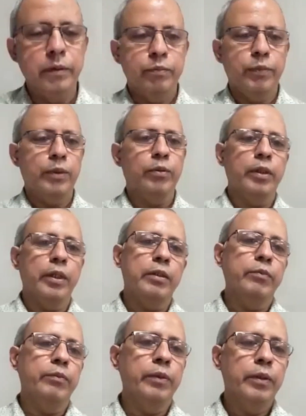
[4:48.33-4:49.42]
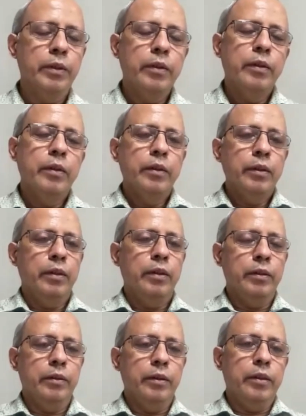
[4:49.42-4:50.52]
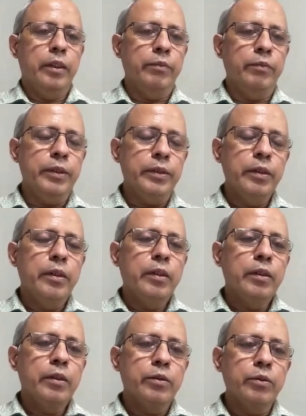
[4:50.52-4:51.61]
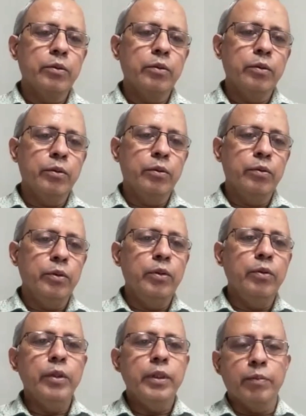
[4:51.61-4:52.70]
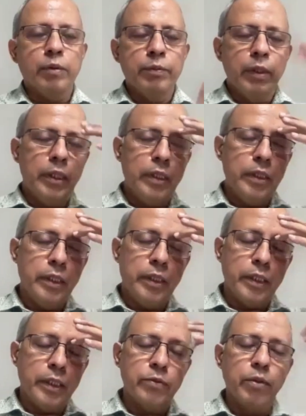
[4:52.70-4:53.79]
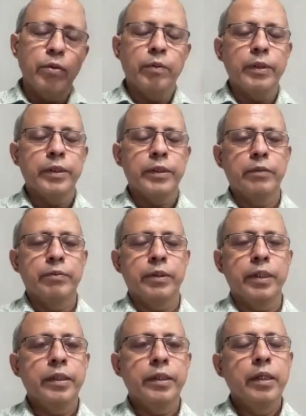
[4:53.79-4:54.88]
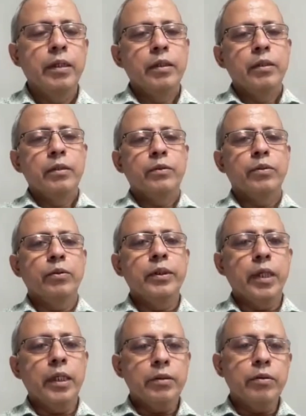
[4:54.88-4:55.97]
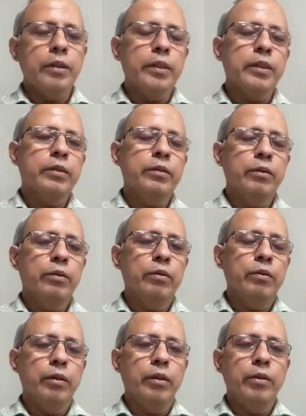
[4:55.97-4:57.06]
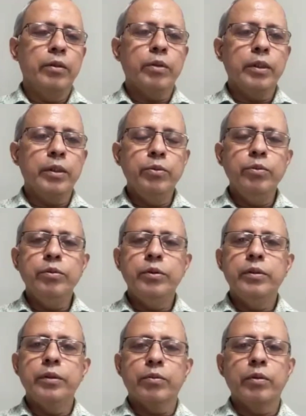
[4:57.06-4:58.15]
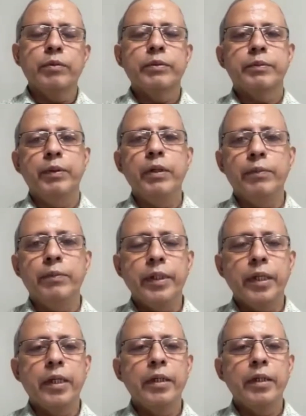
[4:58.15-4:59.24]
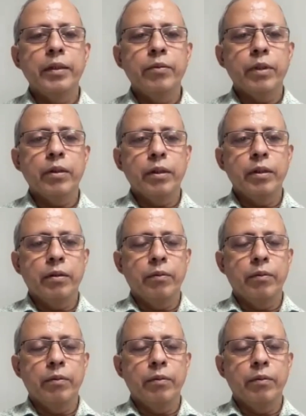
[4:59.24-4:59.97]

this particular item in database. So we know it is optimal and it takes square root of n steps, right? So in that context, you can use quantum speed limit, and you can